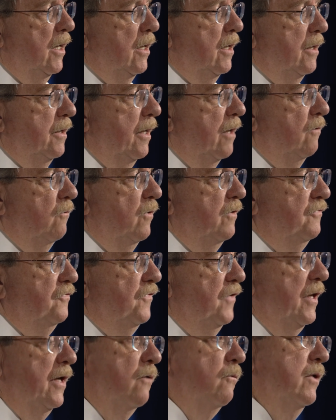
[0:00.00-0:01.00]
Now, we've
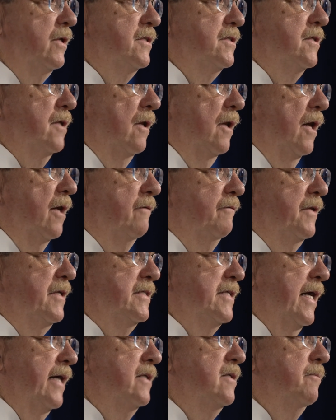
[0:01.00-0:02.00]
sequenced a lot of
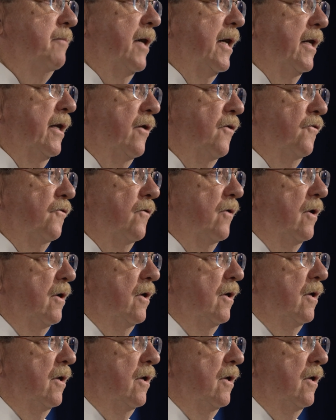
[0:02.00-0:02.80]
these antibodies,